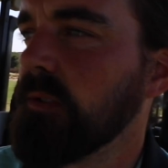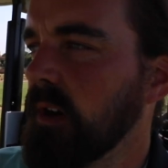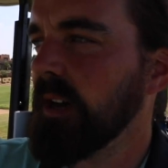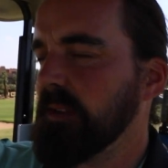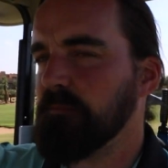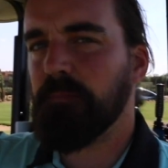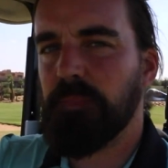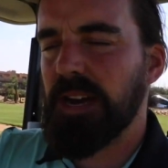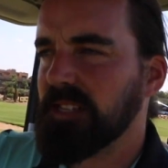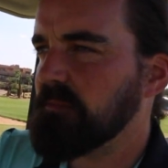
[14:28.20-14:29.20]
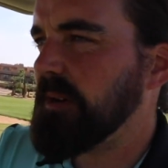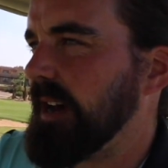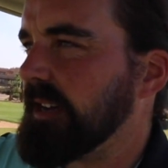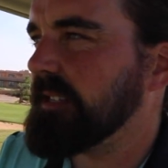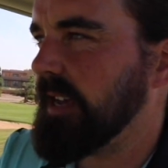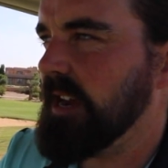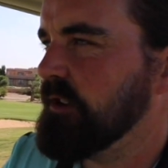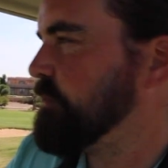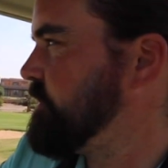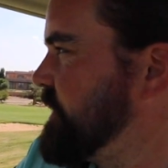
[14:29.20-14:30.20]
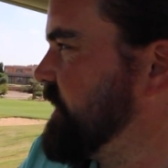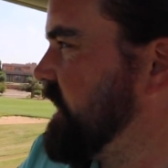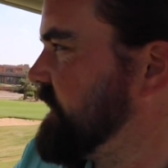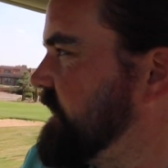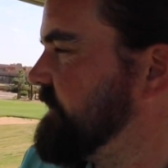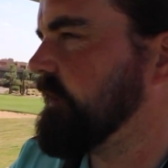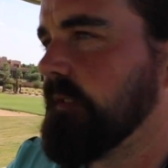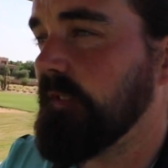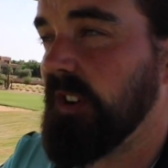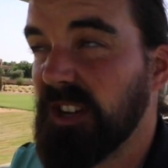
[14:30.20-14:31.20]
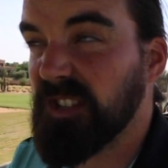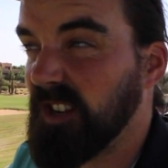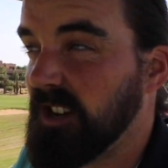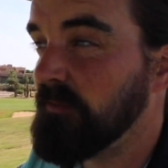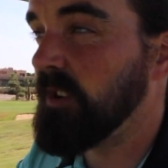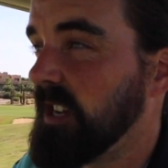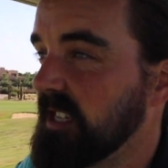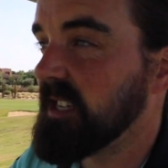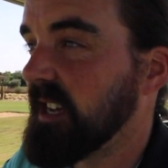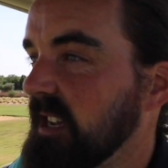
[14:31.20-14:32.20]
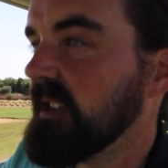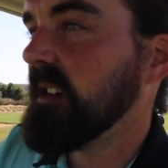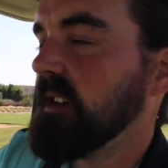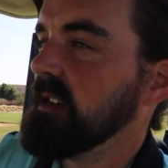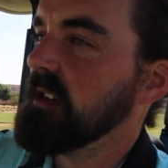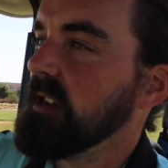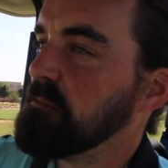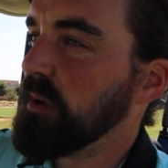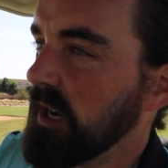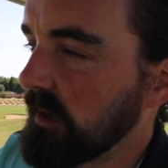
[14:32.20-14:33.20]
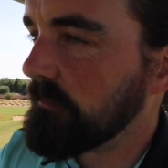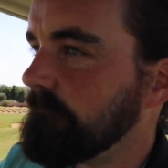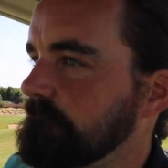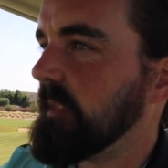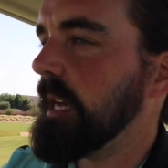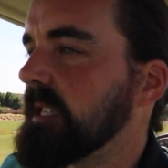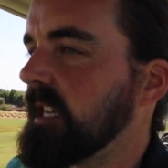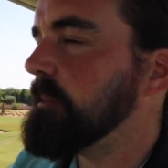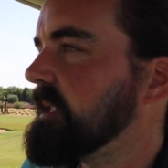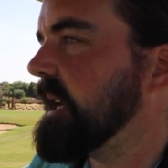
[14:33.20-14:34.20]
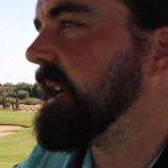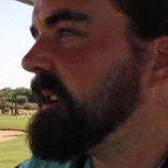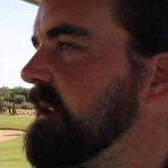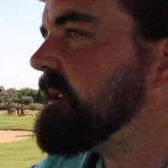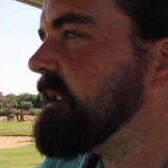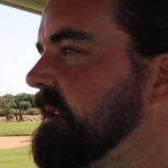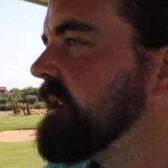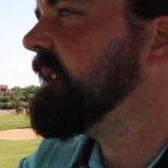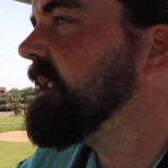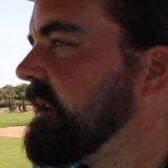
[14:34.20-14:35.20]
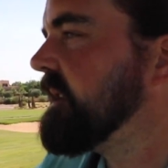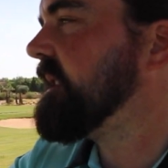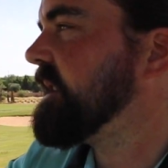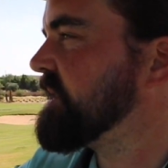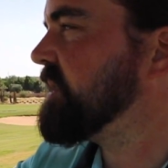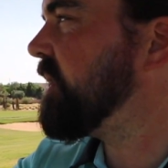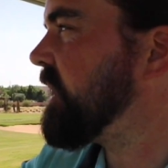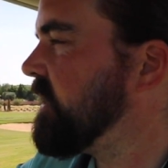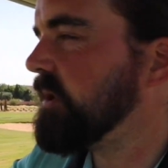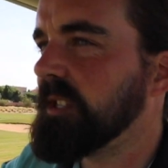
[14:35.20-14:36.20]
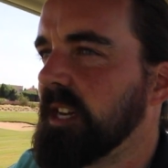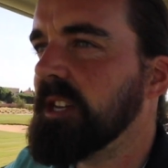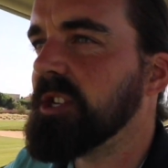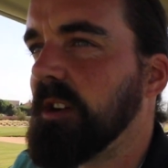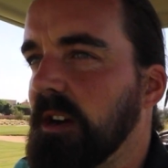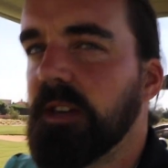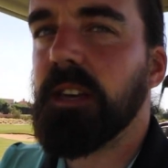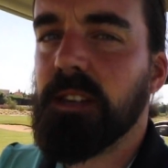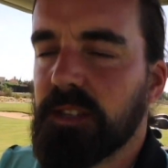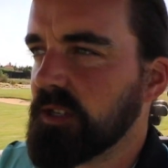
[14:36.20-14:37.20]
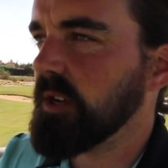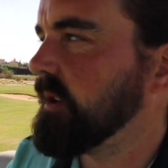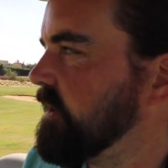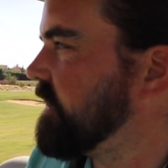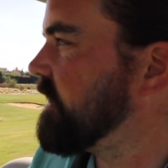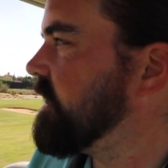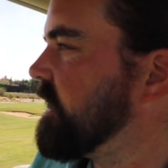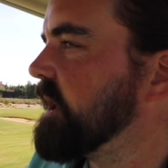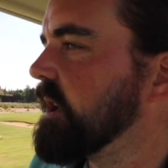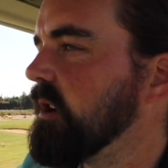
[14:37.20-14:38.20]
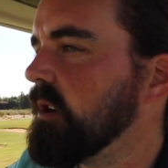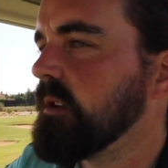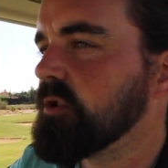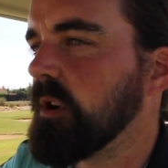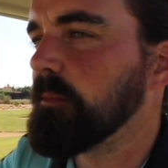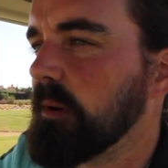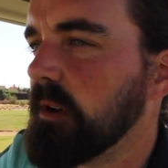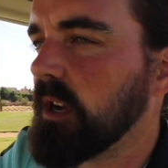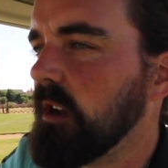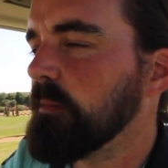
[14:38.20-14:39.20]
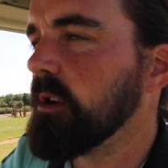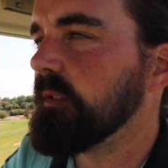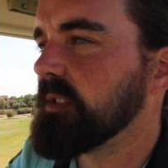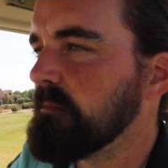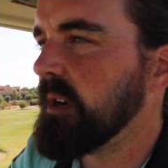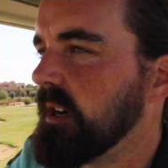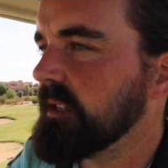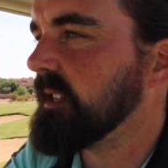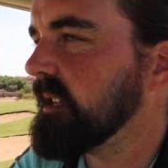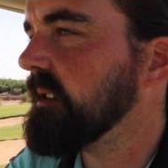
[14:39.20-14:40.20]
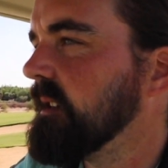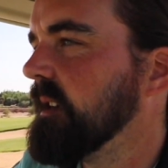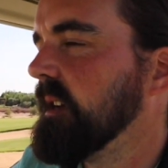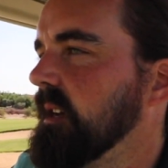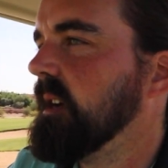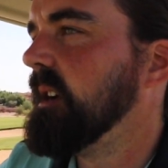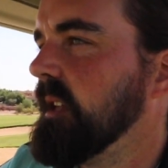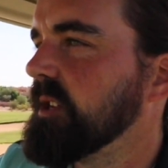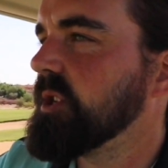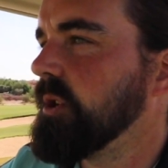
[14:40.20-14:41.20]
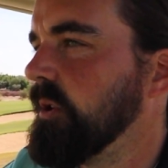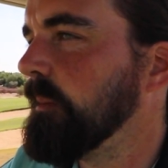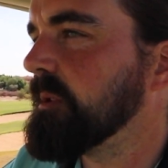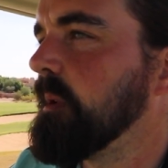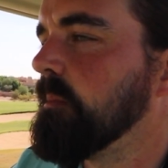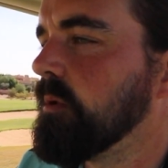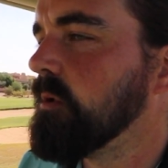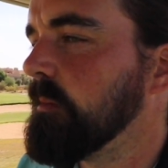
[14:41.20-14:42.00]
Right, back-to-back terrible shots for the first time really today. But, as I keep saying, there's not a lot of danger out here, so I'm going to go and drop a club over to Martin and shoot up to my ball.